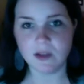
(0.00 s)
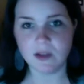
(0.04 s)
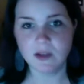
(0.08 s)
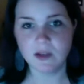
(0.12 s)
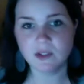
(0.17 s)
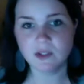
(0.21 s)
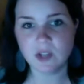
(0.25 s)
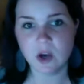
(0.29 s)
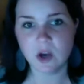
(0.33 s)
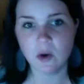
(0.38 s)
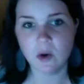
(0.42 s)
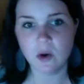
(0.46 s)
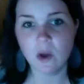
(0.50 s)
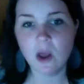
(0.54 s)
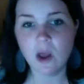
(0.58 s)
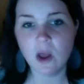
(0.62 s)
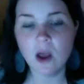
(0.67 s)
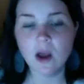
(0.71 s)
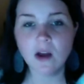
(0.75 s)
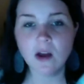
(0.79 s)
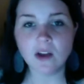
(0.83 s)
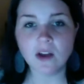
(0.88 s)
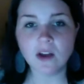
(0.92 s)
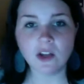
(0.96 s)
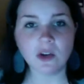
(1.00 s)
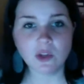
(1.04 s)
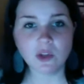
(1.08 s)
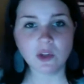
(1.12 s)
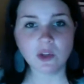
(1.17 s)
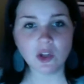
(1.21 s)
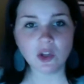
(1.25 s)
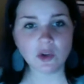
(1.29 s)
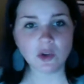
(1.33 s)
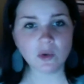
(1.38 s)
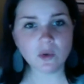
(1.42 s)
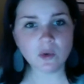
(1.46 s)
So,
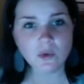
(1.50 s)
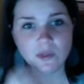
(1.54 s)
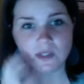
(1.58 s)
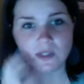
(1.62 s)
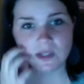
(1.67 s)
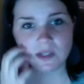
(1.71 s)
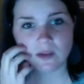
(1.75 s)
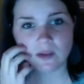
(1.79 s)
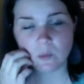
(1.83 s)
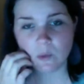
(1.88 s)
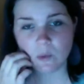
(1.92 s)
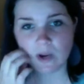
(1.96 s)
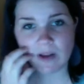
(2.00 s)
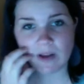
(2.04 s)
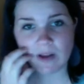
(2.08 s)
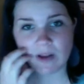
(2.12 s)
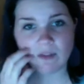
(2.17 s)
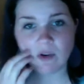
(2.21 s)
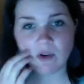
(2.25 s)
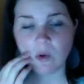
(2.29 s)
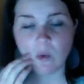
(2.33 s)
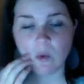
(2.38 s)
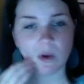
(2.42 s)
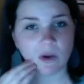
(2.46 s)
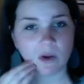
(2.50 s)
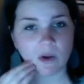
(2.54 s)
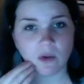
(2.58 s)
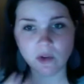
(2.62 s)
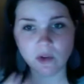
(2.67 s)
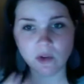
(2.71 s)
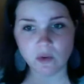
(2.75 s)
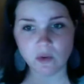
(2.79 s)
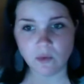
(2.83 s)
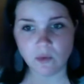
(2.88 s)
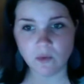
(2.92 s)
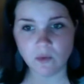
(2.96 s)
use whatever oil
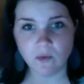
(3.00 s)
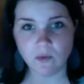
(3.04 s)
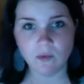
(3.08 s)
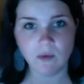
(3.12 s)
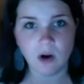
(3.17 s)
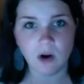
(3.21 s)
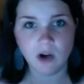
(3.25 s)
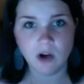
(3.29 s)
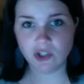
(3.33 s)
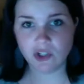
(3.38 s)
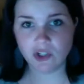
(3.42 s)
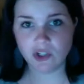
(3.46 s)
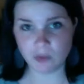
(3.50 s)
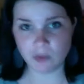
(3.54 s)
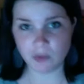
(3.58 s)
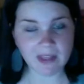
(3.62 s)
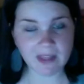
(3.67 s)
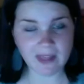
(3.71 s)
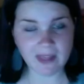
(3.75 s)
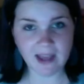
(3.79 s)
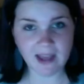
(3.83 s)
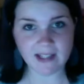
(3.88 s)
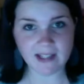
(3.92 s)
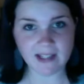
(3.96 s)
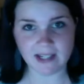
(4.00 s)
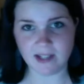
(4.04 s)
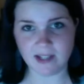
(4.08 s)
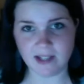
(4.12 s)
you are doing that day.